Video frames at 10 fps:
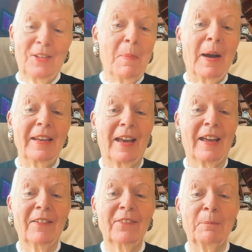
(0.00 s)
you might
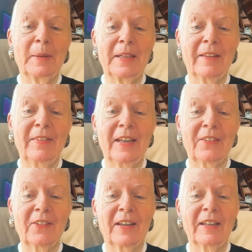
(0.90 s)
have. But on the
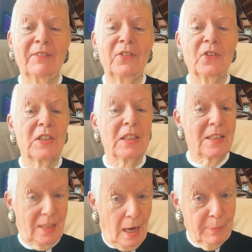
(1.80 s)
other hand, if you're
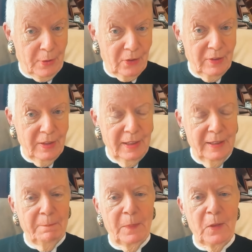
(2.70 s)
stubborn,
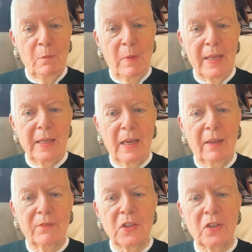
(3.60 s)
you might
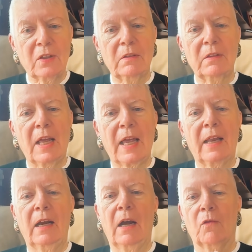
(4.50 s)
have turned that
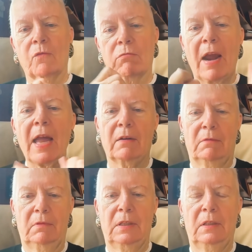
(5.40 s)

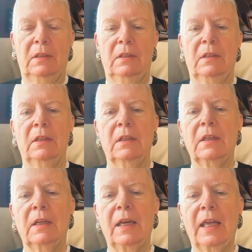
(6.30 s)
around
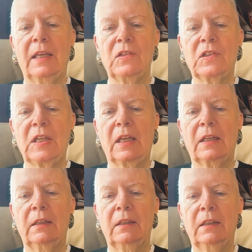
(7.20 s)
and
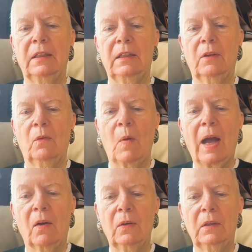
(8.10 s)
said,
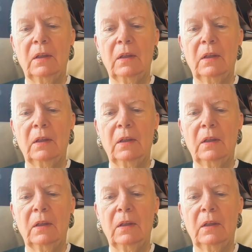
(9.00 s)
wow,